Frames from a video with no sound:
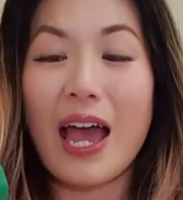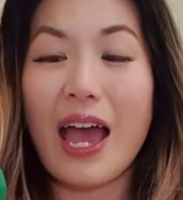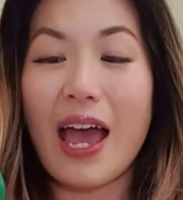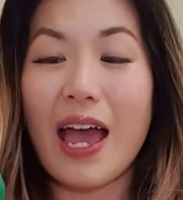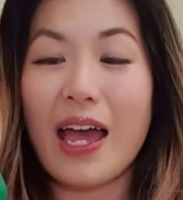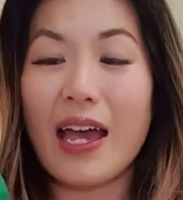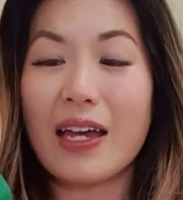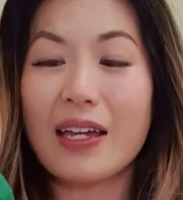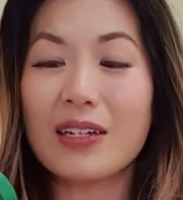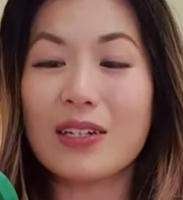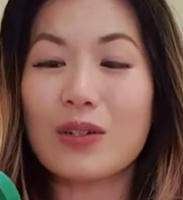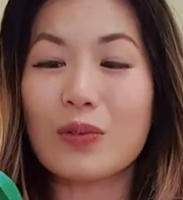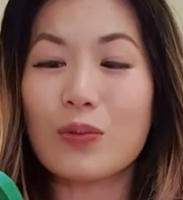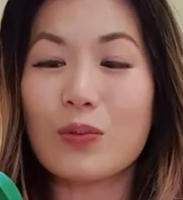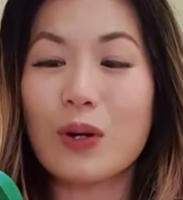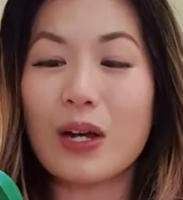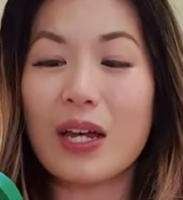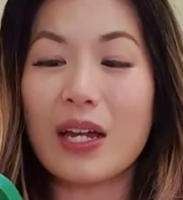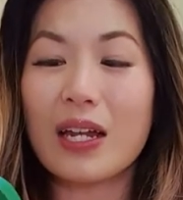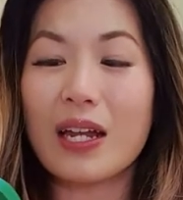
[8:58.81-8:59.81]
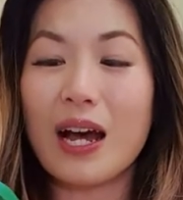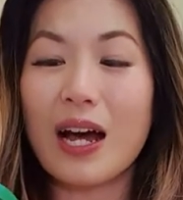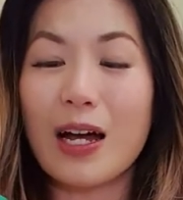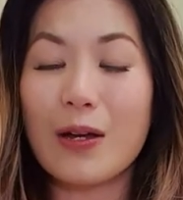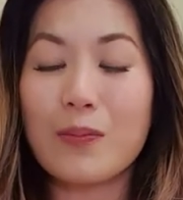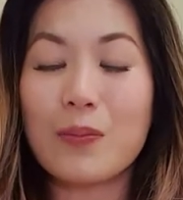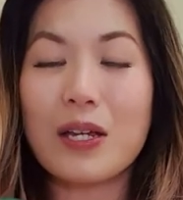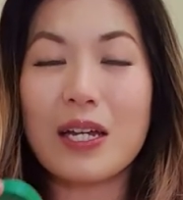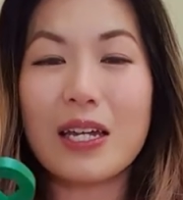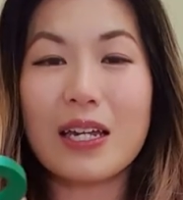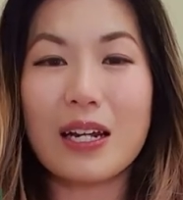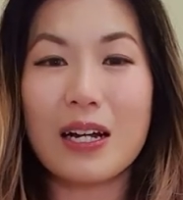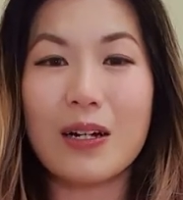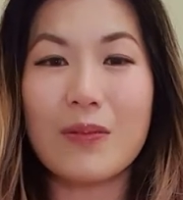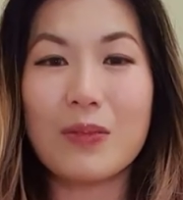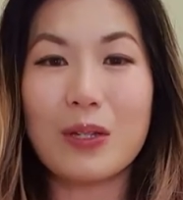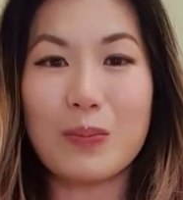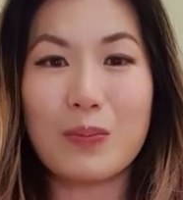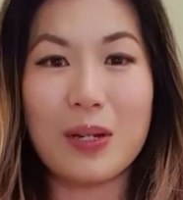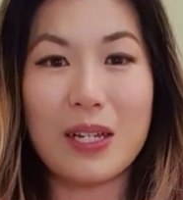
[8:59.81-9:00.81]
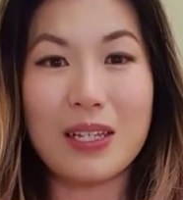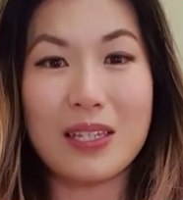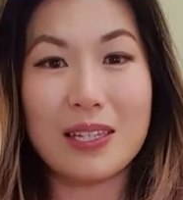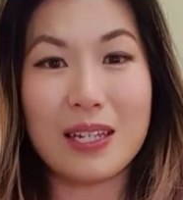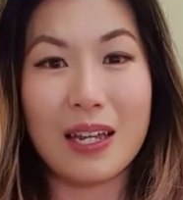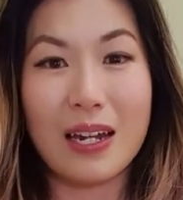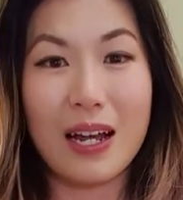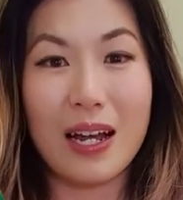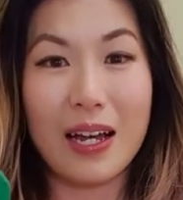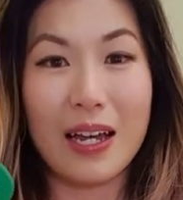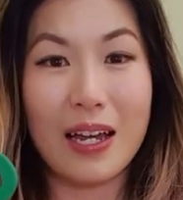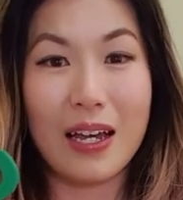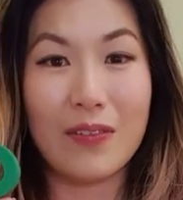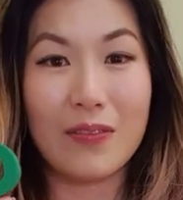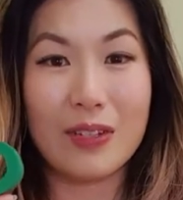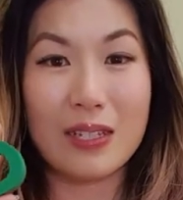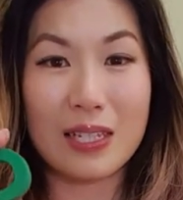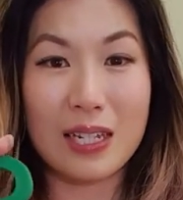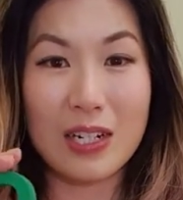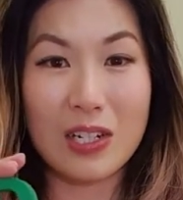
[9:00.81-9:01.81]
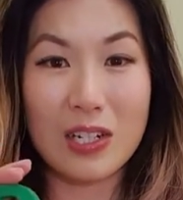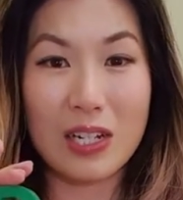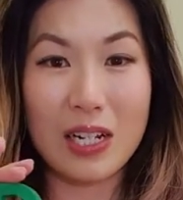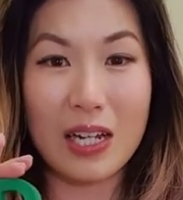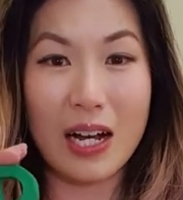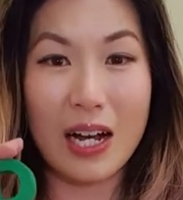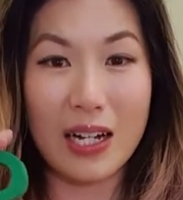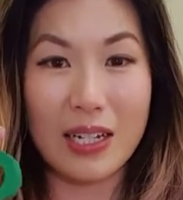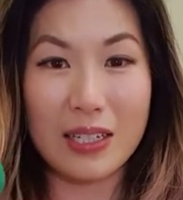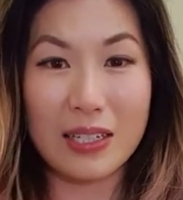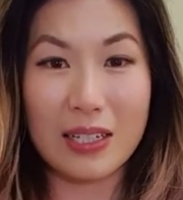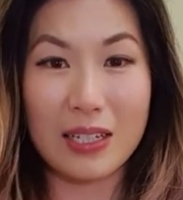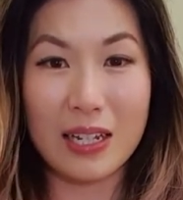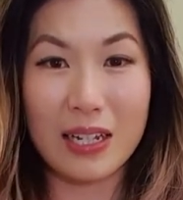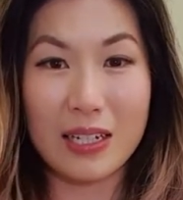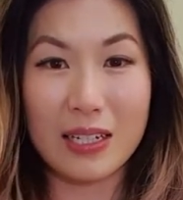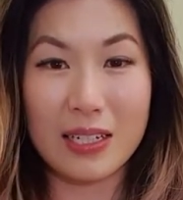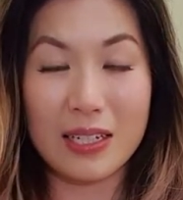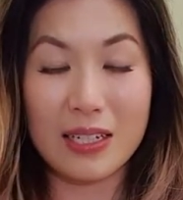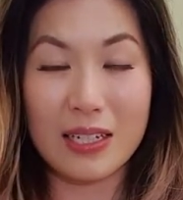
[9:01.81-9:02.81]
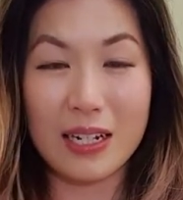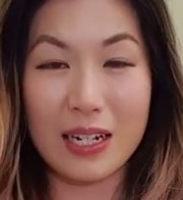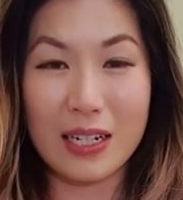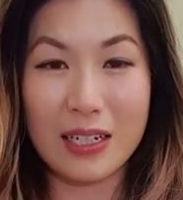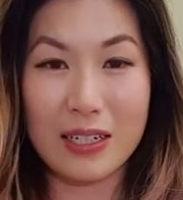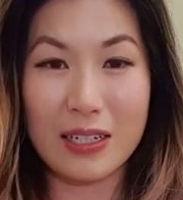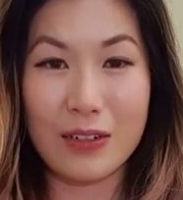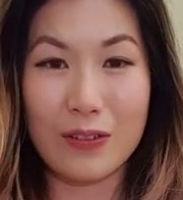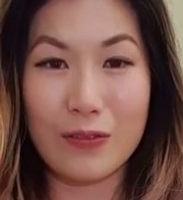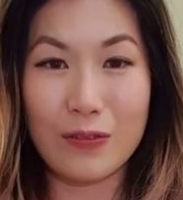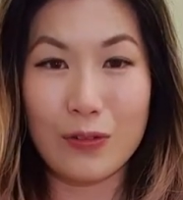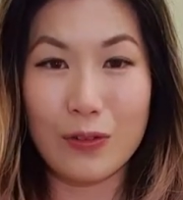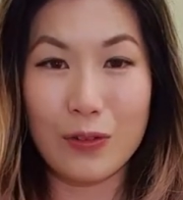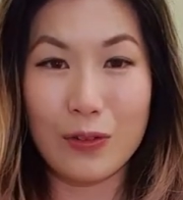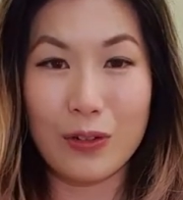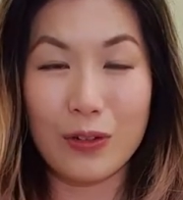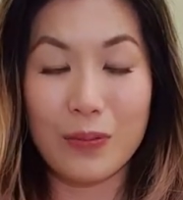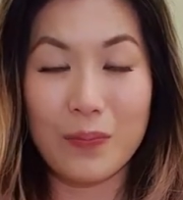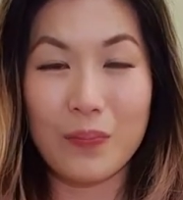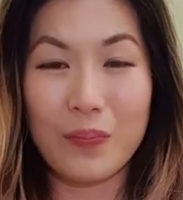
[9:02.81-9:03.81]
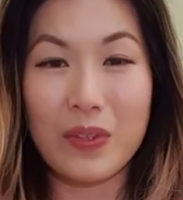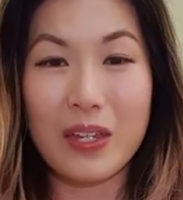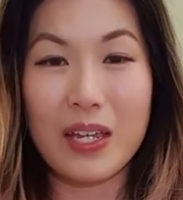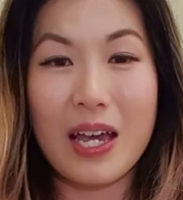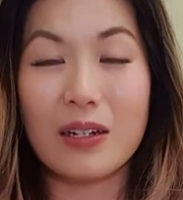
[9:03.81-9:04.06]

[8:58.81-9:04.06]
And when I pick it up, it means that I have essentially isolated the letter for them.